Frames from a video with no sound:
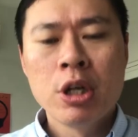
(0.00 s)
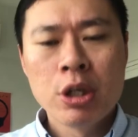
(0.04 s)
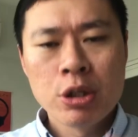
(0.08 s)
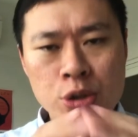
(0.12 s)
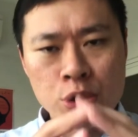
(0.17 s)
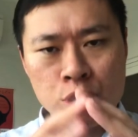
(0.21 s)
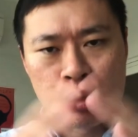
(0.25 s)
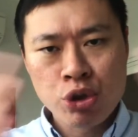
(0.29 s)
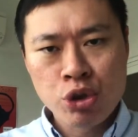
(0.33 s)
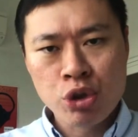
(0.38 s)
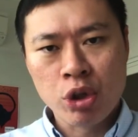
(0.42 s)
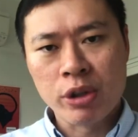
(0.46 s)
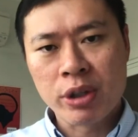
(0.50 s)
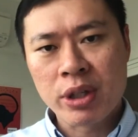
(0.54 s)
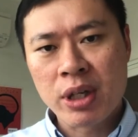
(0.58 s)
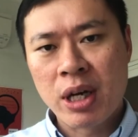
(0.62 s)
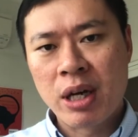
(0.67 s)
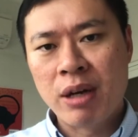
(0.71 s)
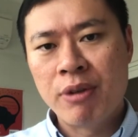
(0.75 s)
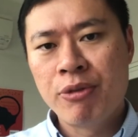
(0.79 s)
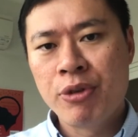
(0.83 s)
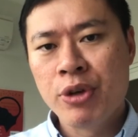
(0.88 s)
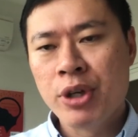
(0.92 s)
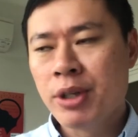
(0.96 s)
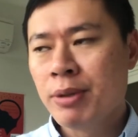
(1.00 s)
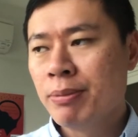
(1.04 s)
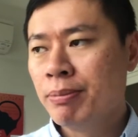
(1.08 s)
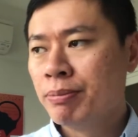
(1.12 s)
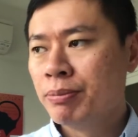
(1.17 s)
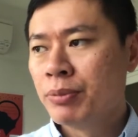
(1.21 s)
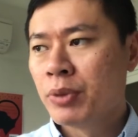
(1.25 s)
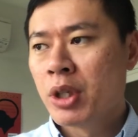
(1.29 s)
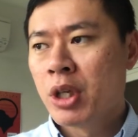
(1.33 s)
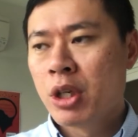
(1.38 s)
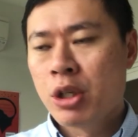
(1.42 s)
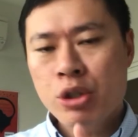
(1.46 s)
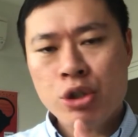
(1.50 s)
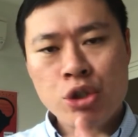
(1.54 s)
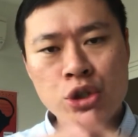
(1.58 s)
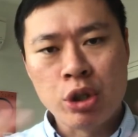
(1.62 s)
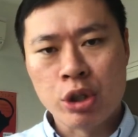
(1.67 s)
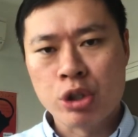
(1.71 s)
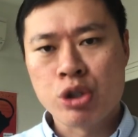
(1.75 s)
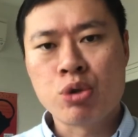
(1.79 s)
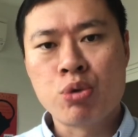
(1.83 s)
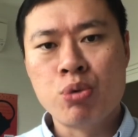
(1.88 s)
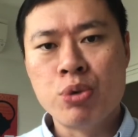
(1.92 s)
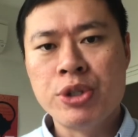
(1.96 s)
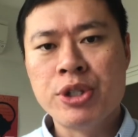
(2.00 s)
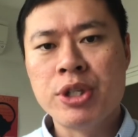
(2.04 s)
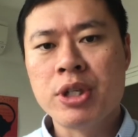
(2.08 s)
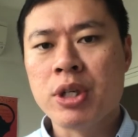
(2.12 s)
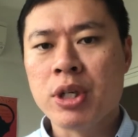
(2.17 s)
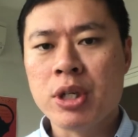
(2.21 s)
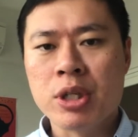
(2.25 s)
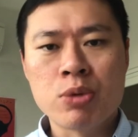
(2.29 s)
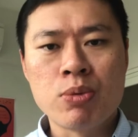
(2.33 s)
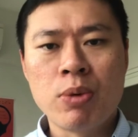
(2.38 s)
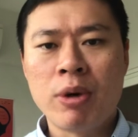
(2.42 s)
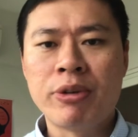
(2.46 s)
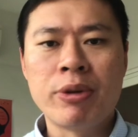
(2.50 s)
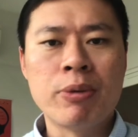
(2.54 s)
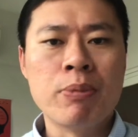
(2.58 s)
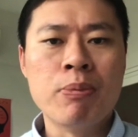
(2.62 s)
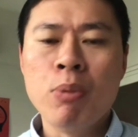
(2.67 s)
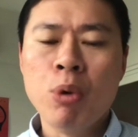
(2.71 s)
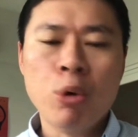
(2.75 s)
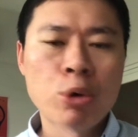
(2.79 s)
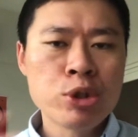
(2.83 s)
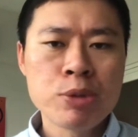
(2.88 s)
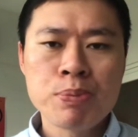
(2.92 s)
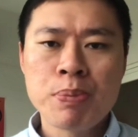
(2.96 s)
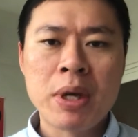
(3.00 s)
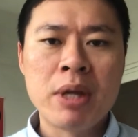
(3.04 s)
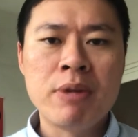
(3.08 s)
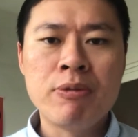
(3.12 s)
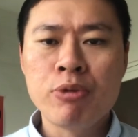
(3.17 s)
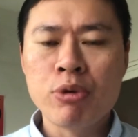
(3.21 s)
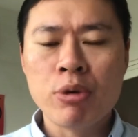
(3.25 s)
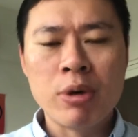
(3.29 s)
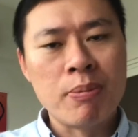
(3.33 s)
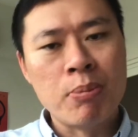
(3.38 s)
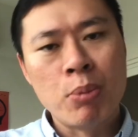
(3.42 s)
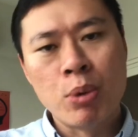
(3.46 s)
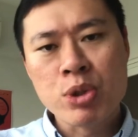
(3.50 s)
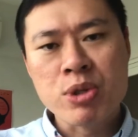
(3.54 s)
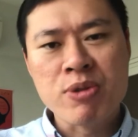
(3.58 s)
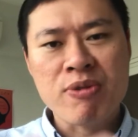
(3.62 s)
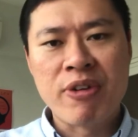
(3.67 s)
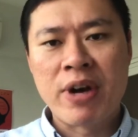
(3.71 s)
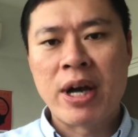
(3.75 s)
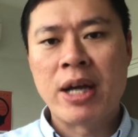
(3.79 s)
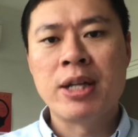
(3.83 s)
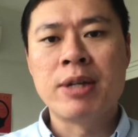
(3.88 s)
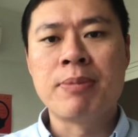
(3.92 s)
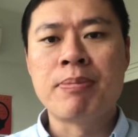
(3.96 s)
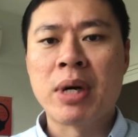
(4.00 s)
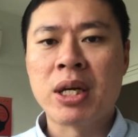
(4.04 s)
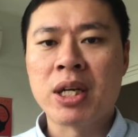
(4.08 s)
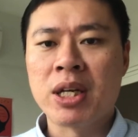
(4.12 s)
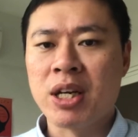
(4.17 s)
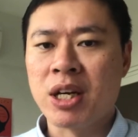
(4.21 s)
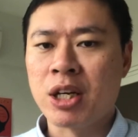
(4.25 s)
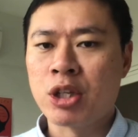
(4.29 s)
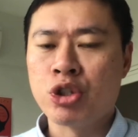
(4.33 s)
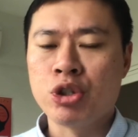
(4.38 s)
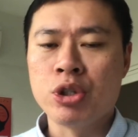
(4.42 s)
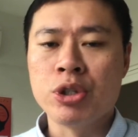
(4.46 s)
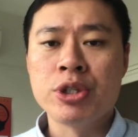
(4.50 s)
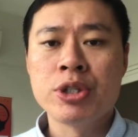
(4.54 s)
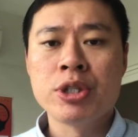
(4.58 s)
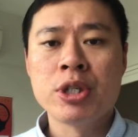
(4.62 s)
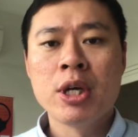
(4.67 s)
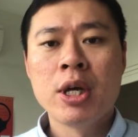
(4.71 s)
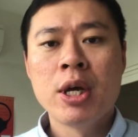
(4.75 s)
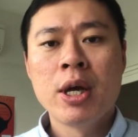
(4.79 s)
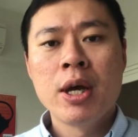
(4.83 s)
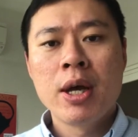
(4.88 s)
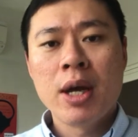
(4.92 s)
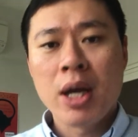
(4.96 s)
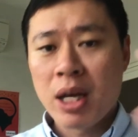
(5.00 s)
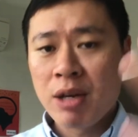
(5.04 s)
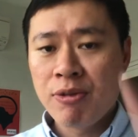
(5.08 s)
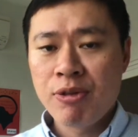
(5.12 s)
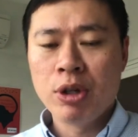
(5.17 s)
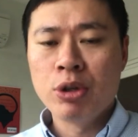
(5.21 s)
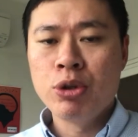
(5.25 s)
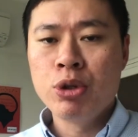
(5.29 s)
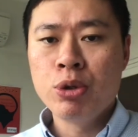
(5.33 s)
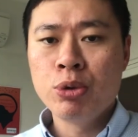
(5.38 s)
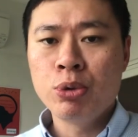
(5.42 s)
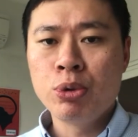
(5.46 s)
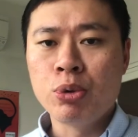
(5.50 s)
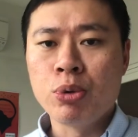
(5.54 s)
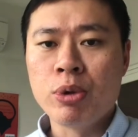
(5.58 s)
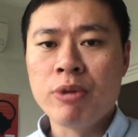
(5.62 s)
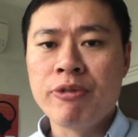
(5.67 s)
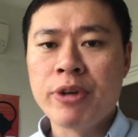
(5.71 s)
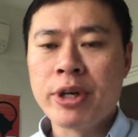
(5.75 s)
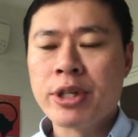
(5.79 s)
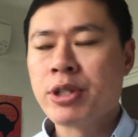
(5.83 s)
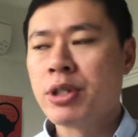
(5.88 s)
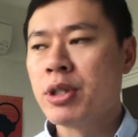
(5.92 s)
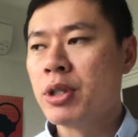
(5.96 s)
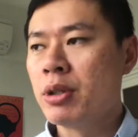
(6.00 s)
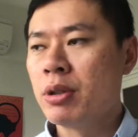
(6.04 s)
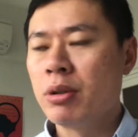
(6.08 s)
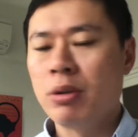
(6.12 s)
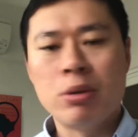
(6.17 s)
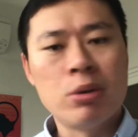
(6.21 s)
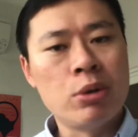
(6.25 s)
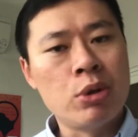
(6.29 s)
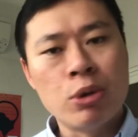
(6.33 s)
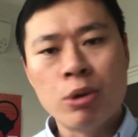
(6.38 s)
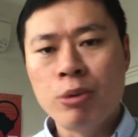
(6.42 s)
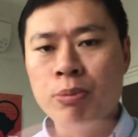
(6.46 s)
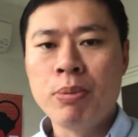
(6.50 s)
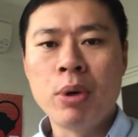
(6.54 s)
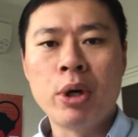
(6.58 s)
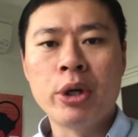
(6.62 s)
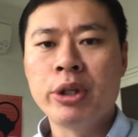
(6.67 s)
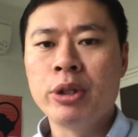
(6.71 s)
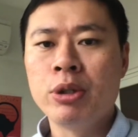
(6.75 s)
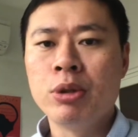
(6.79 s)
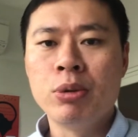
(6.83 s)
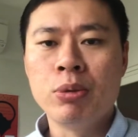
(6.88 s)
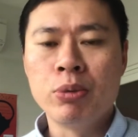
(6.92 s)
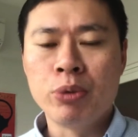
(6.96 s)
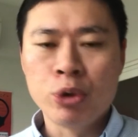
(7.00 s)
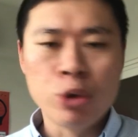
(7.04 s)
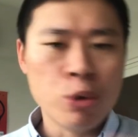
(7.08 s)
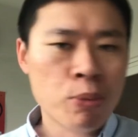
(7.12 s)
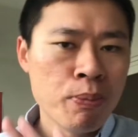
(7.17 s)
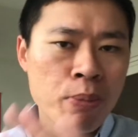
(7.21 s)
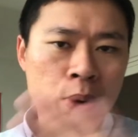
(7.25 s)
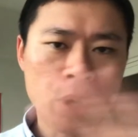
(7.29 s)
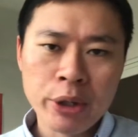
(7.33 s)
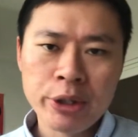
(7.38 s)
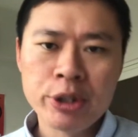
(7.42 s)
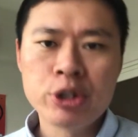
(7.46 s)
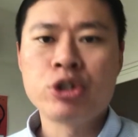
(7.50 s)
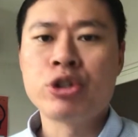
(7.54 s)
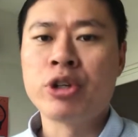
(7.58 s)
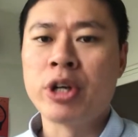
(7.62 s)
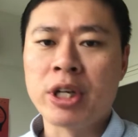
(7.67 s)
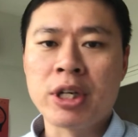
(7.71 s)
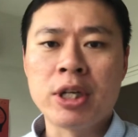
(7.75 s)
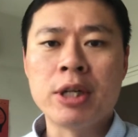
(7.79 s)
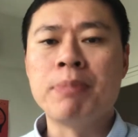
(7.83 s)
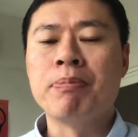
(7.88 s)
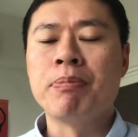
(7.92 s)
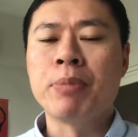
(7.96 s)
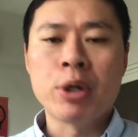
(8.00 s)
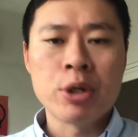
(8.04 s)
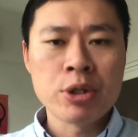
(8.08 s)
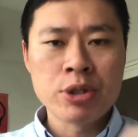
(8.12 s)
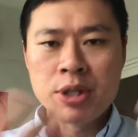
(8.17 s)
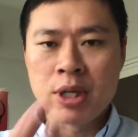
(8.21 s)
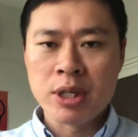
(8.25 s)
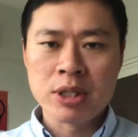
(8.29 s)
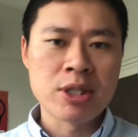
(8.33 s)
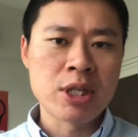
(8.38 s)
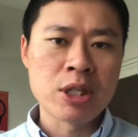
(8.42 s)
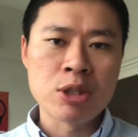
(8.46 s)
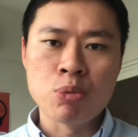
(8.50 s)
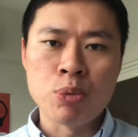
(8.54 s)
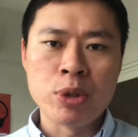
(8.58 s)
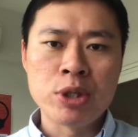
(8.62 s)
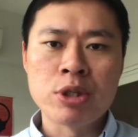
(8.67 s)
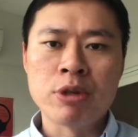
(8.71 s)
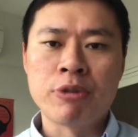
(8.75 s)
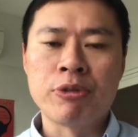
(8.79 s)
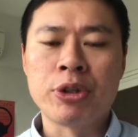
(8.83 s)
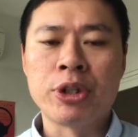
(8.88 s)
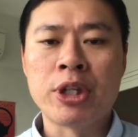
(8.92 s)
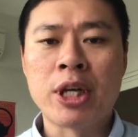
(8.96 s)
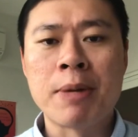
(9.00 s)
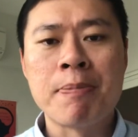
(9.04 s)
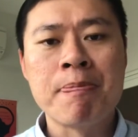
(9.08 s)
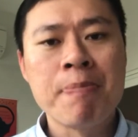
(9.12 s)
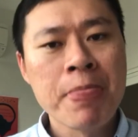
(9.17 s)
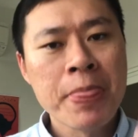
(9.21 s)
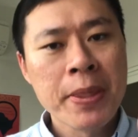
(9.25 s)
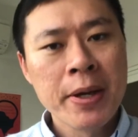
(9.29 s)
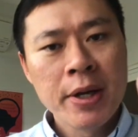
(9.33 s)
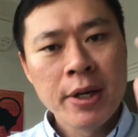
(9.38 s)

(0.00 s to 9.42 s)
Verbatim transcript: So short covering, short squeezing is one of the most painful and most violent market actions. If you're new to investing, don't bother, don't bother trying it, because that's just a waste of your time.